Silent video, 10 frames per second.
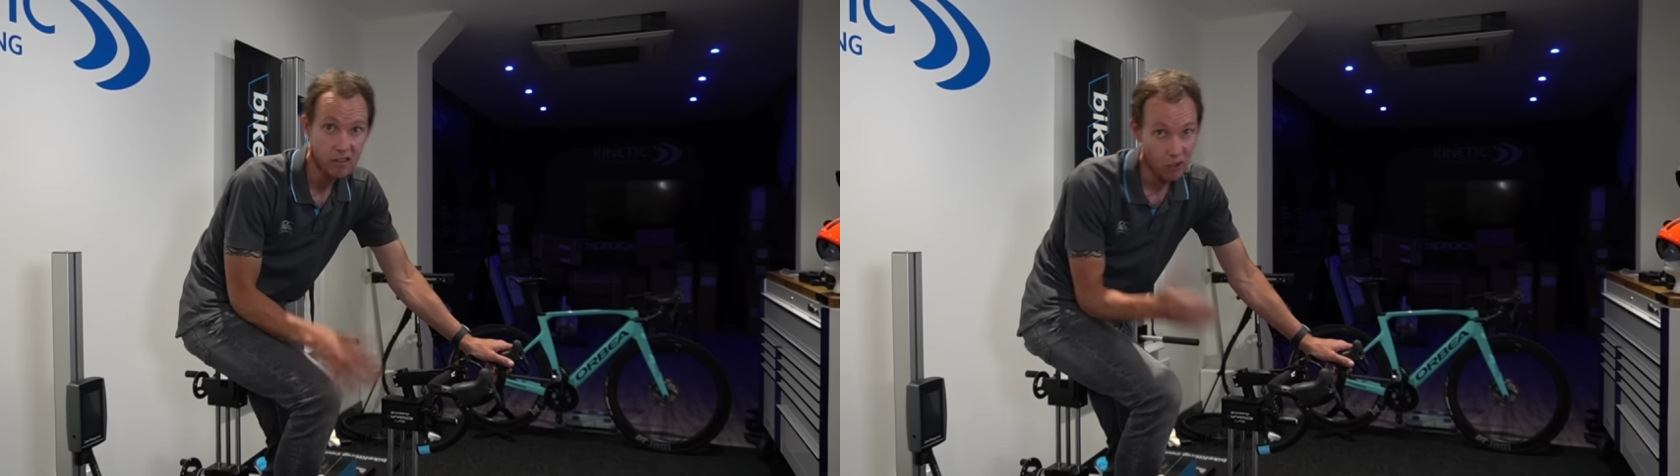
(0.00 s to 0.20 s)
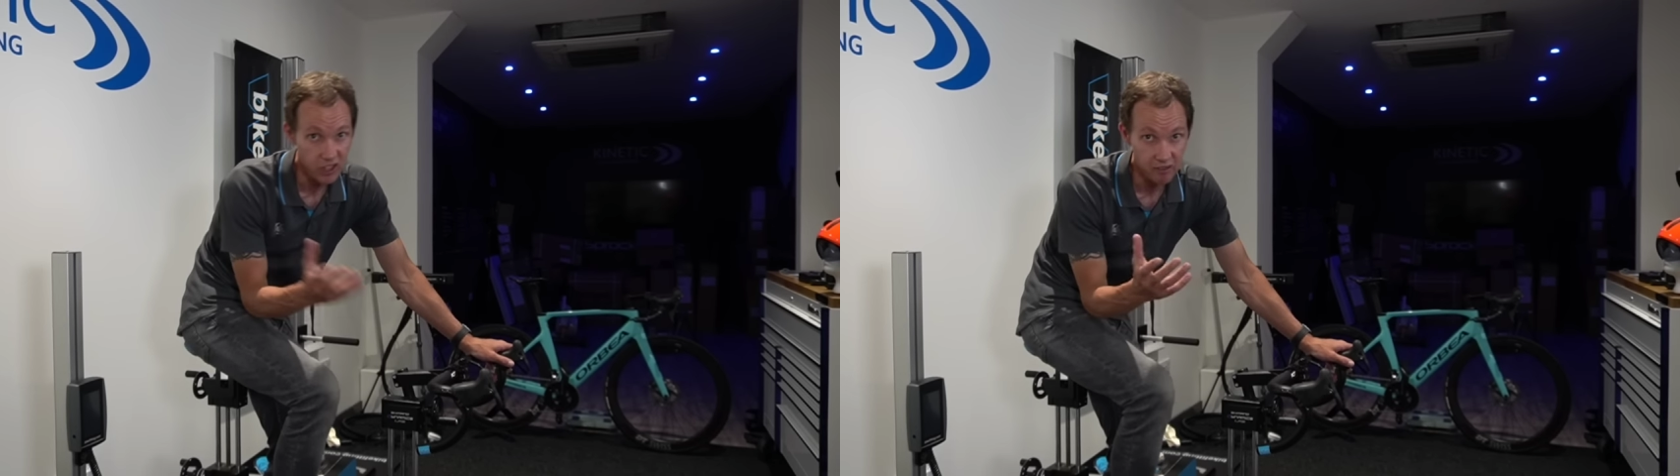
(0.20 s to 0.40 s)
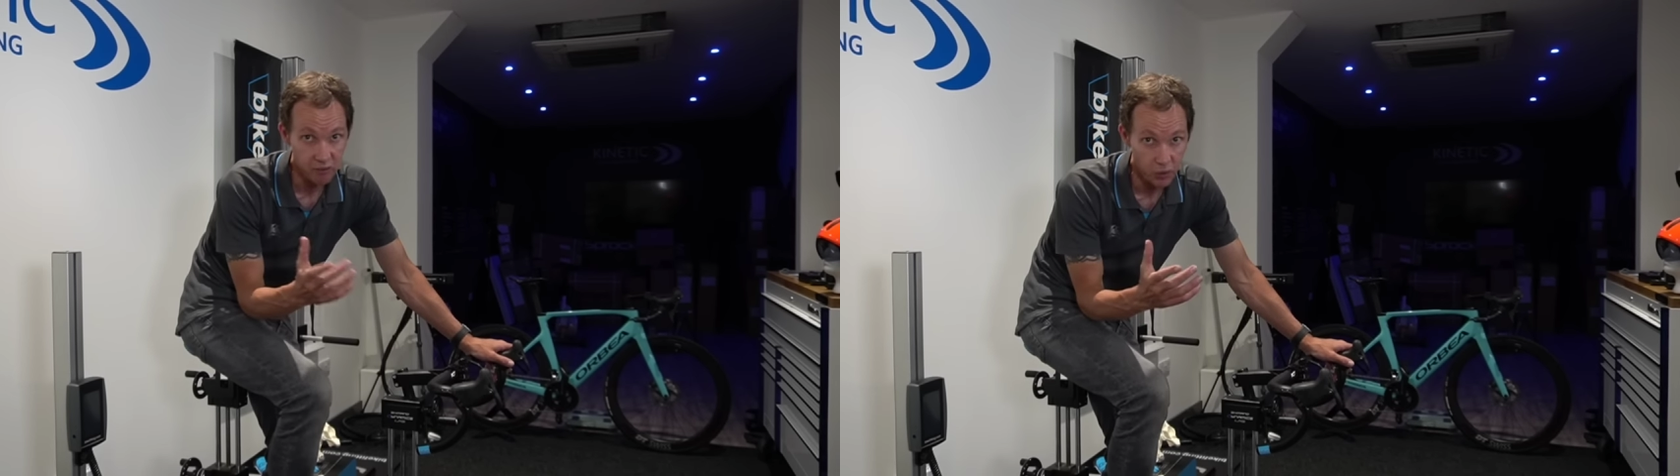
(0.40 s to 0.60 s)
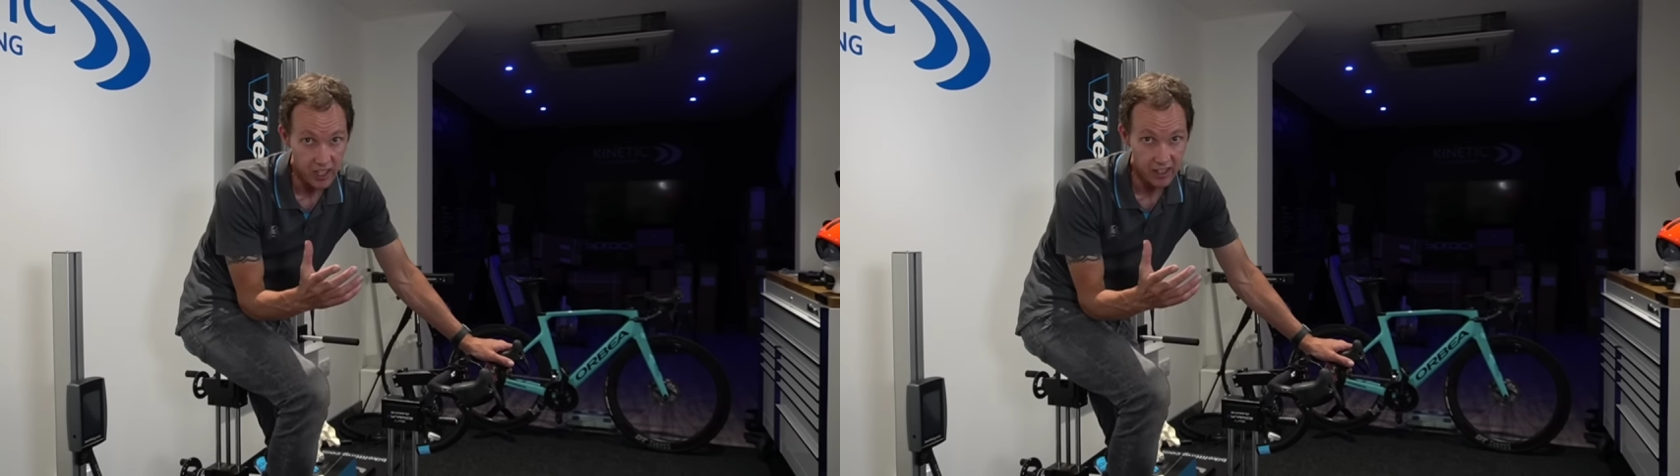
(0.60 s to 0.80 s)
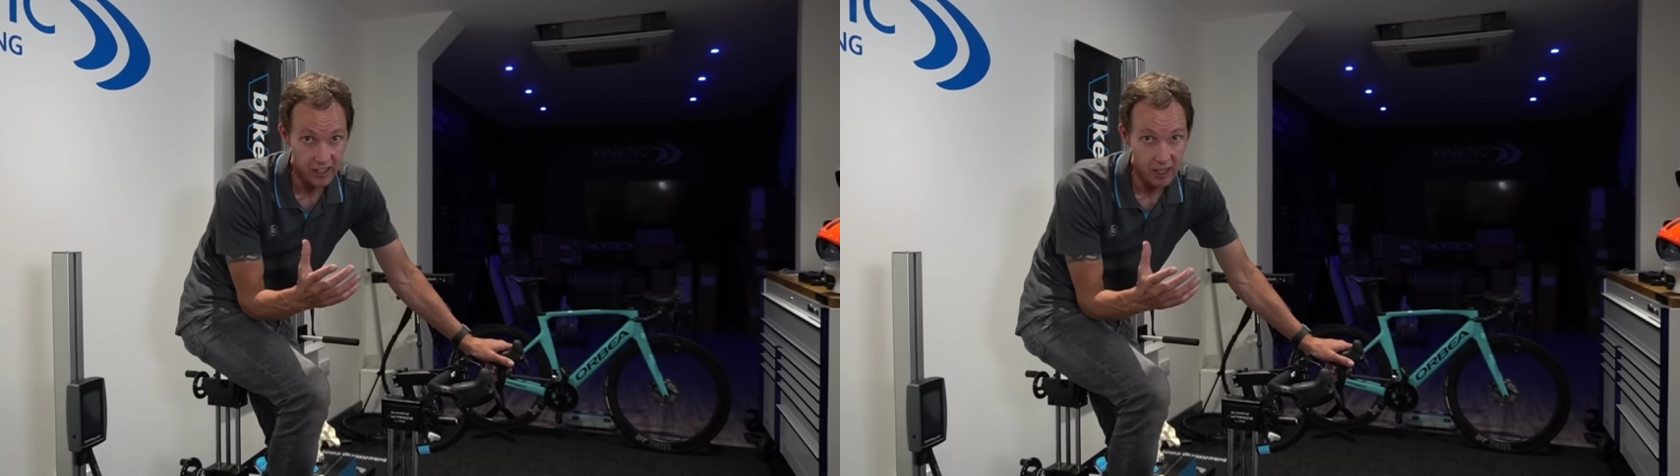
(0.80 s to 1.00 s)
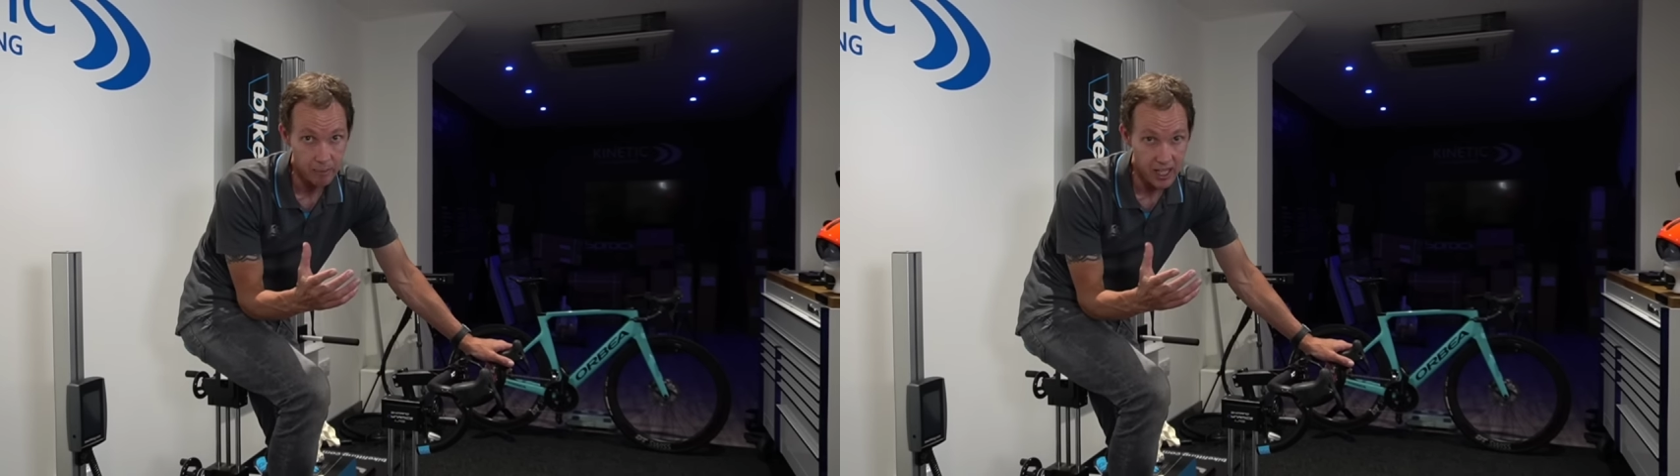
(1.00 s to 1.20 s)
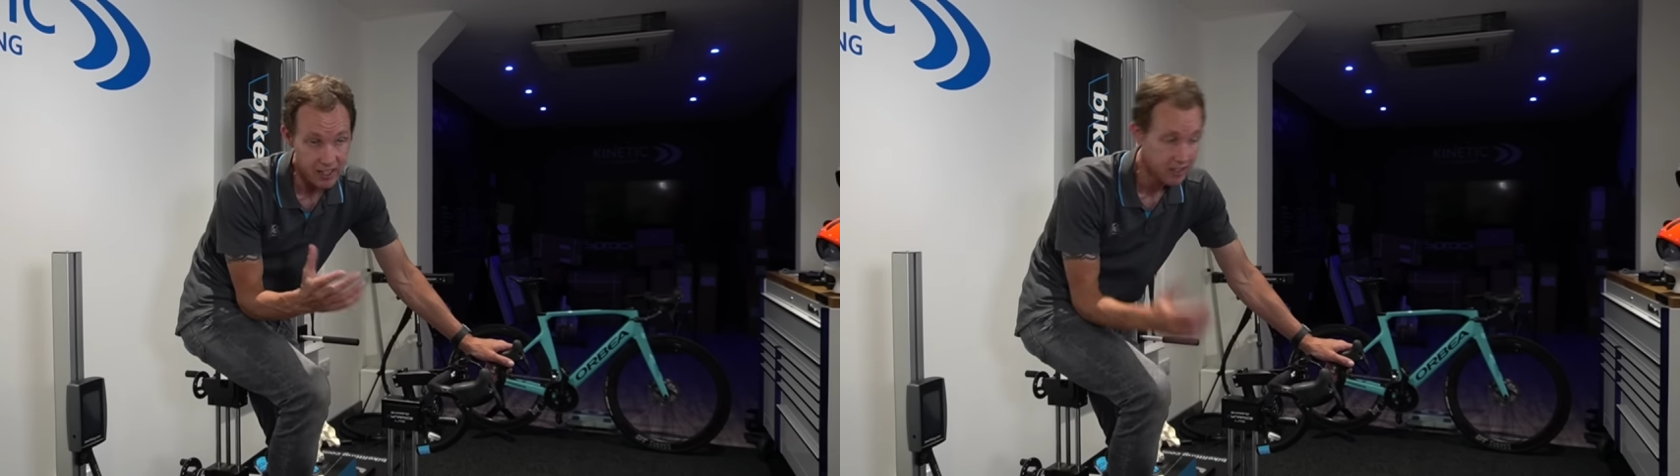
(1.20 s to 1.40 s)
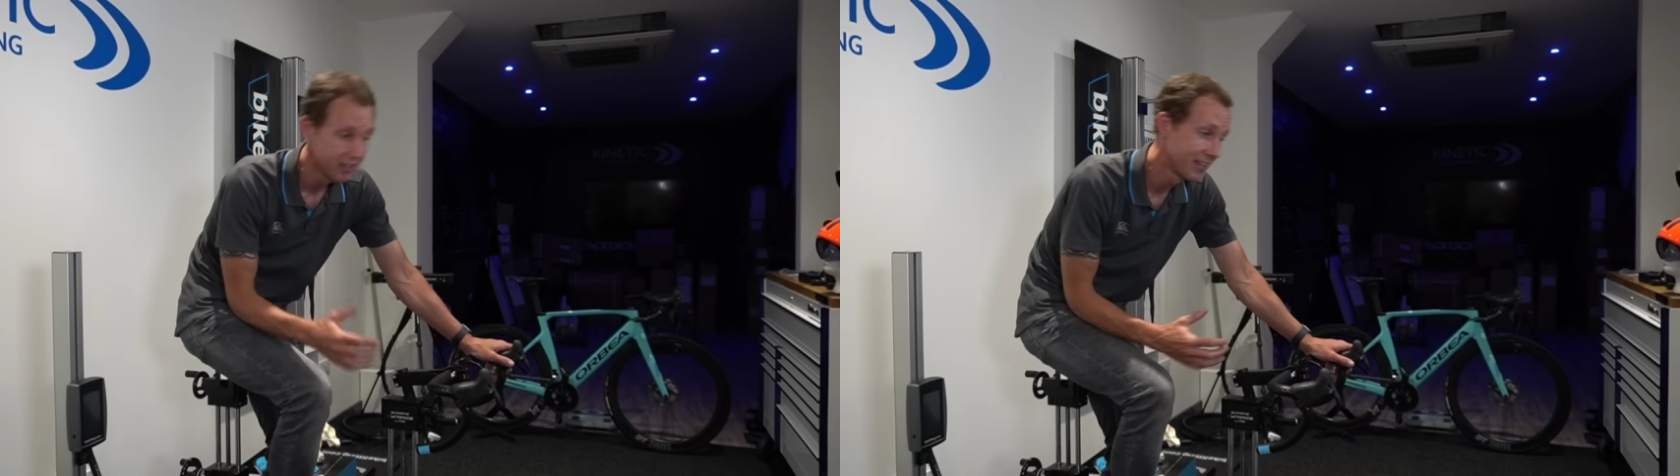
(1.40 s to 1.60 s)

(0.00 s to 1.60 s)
or your 4 kilogram head